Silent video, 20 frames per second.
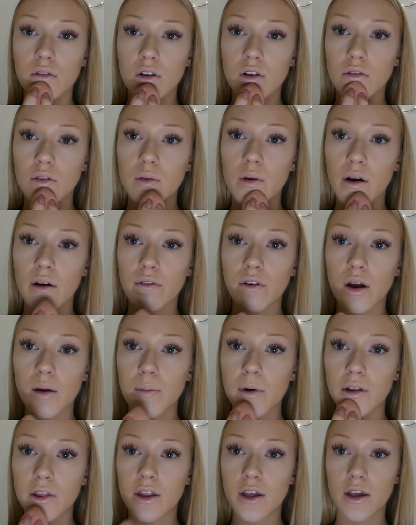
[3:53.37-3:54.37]
Just wherever I
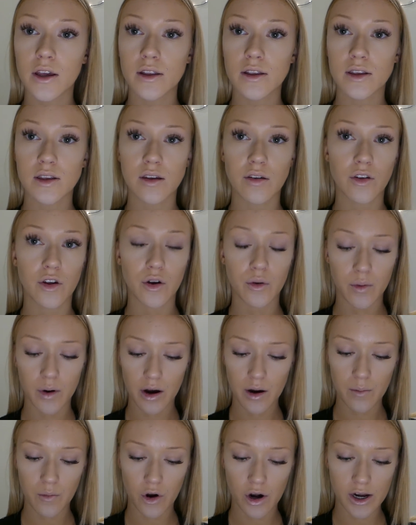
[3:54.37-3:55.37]
put the concealer
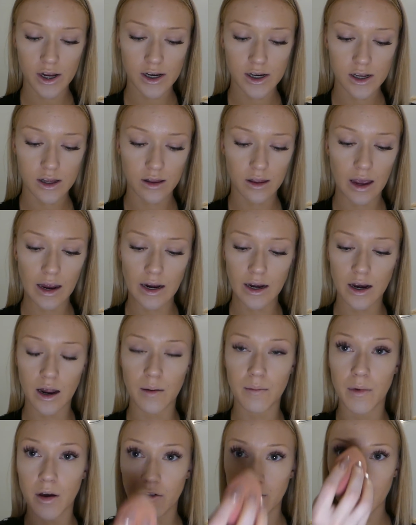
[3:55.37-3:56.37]
where I'm wanting to lighten
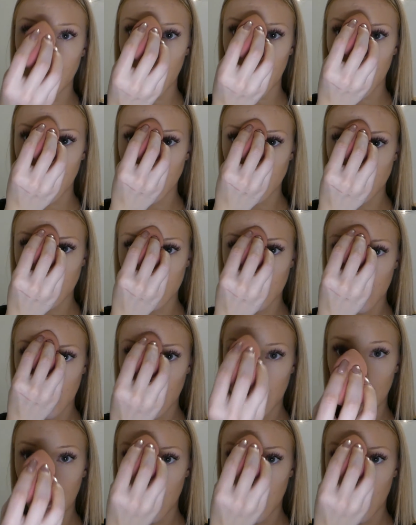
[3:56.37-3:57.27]
up my face.